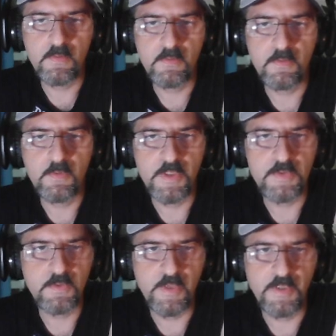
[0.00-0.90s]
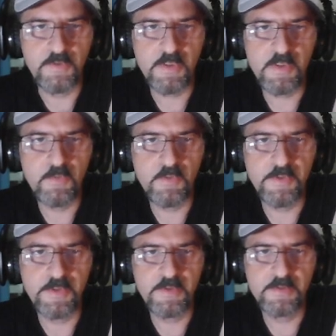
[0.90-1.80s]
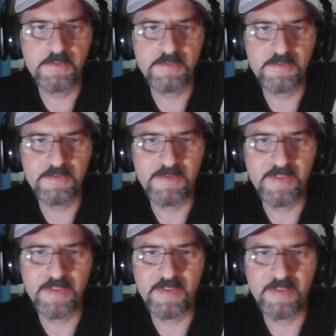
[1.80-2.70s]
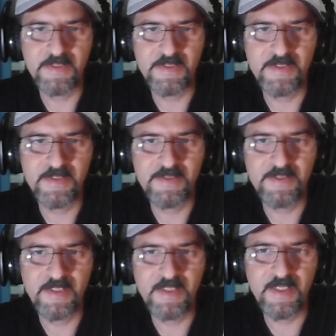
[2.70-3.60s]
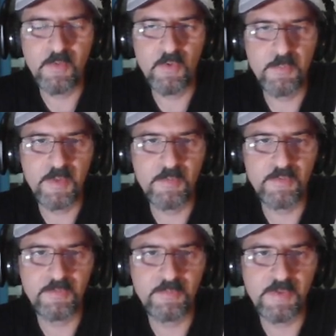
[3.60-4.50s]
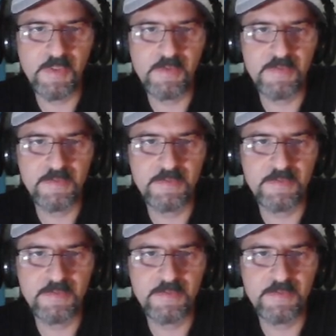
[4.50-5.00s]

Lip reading: Okay, so in Raga Warrior, I won't be able to play this